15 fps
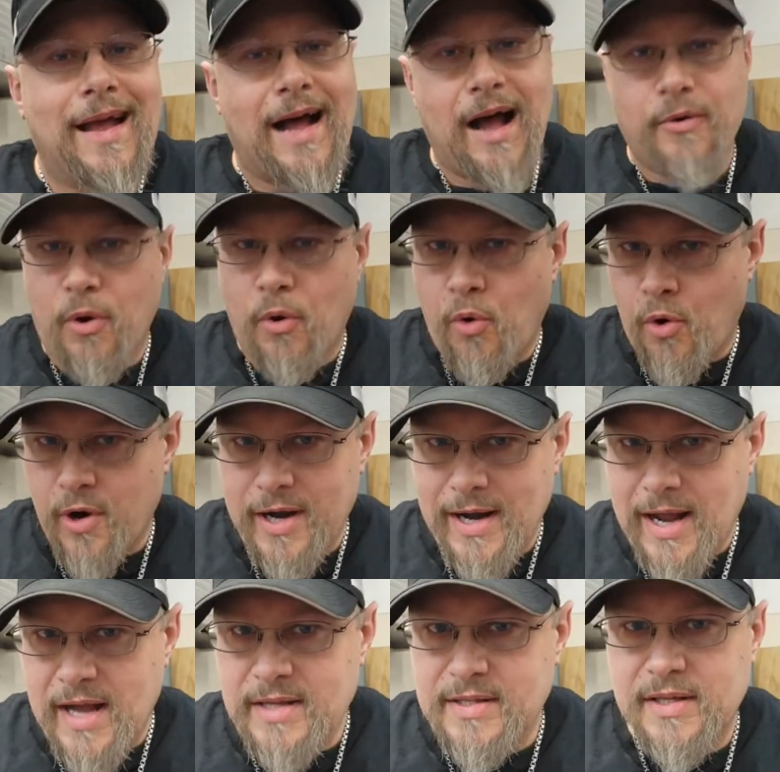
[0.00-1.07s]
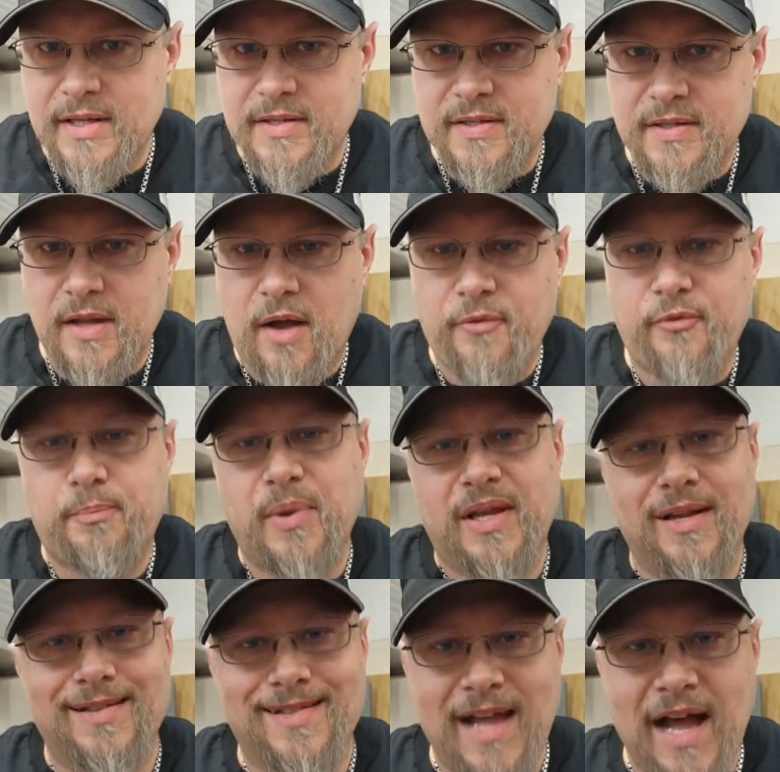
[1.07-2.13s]
how to organize this stuff,
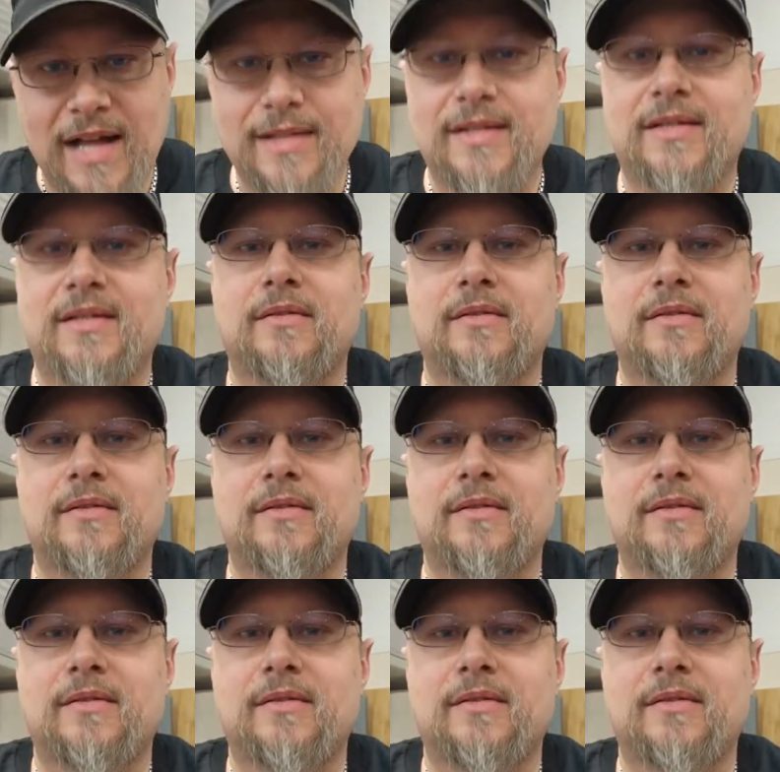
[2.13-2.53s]
because that's